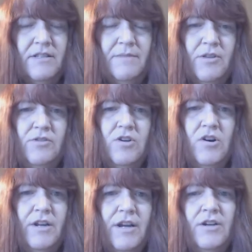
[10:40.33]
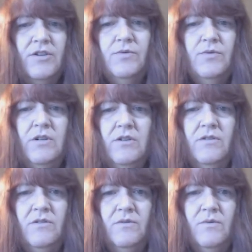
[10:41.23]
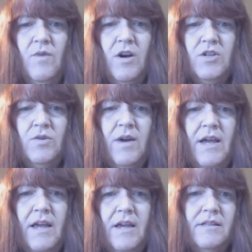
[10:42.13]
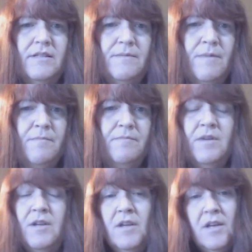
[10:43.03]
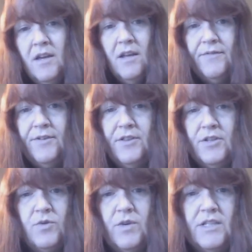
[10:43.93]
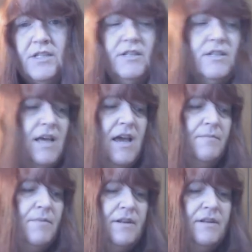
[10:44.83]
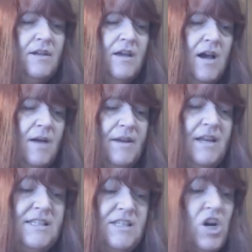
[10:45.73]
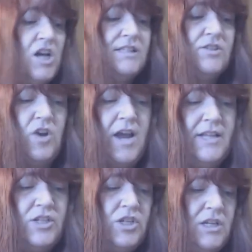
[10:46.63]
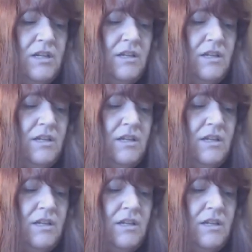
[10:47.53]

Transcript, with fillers: Some of those guard hairs will wash away and some of them, and if they're in the twist, they'll stay, but I mean, it's not scratchy,